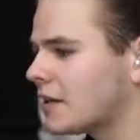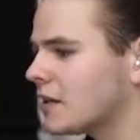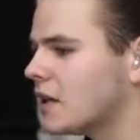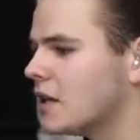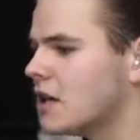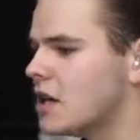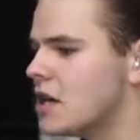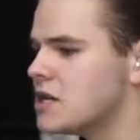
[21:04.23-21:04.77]
land.
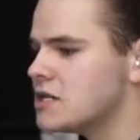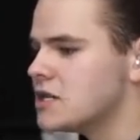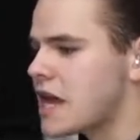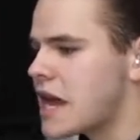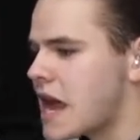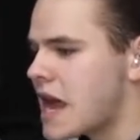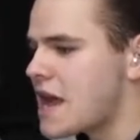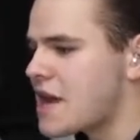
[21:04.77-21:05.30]

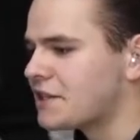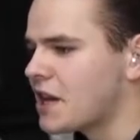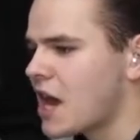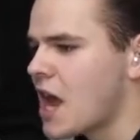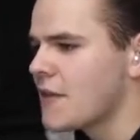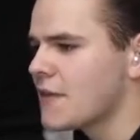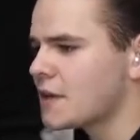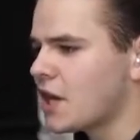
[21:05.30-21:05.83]
Yes,
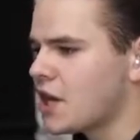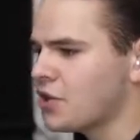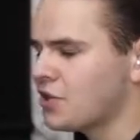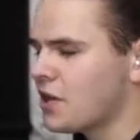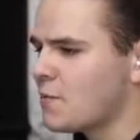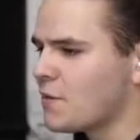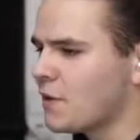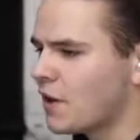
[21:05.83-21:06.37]
the
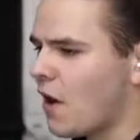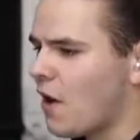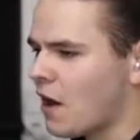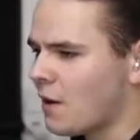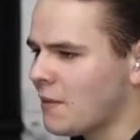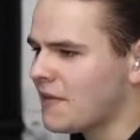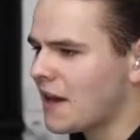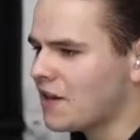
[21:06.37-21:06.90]
country with an
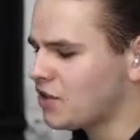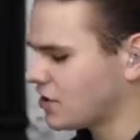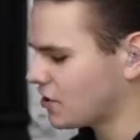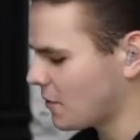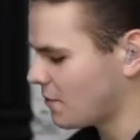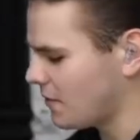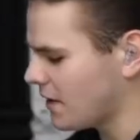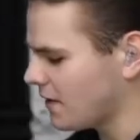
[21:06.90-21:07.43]
army that's
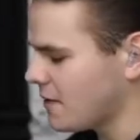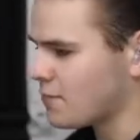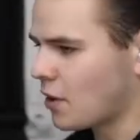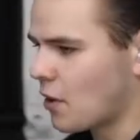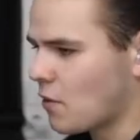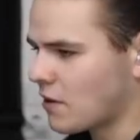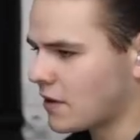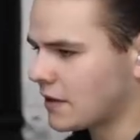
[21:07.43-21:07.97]
just completely
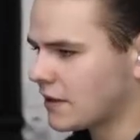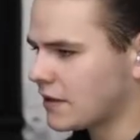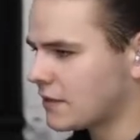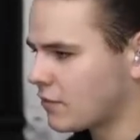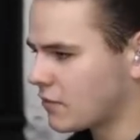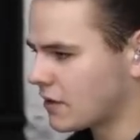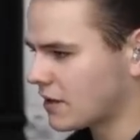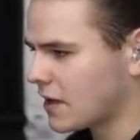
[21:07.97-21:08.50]
broken.
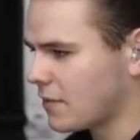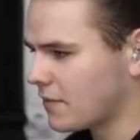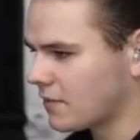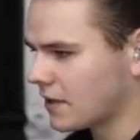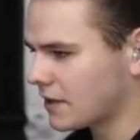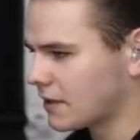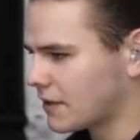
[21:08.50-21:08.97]
As far as some,